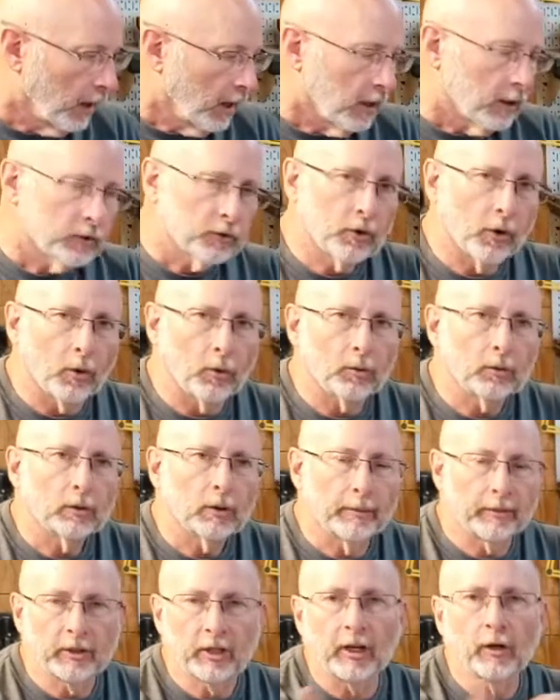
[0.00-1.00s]
So let
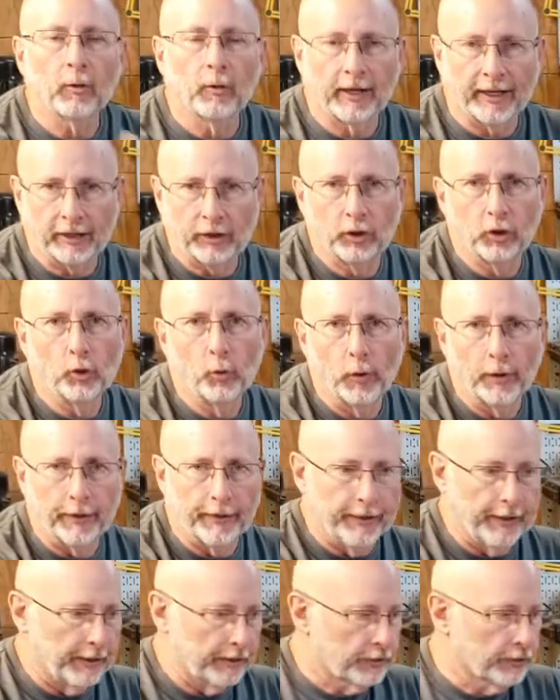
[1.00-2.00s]
me tell you what I do with
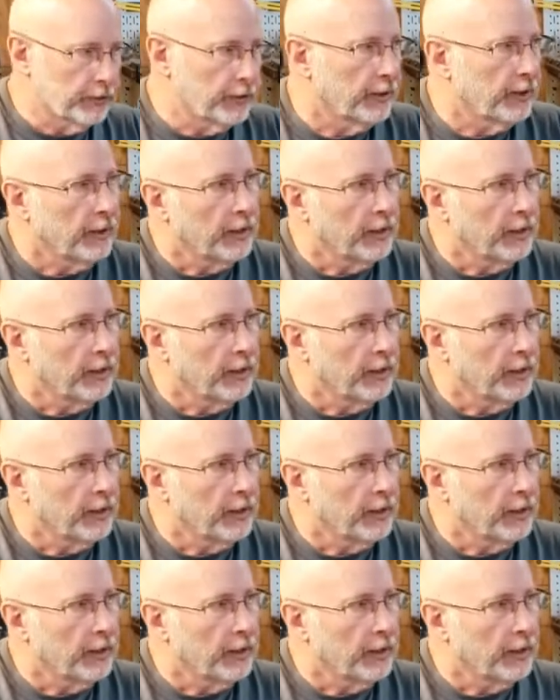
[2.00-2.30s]
this.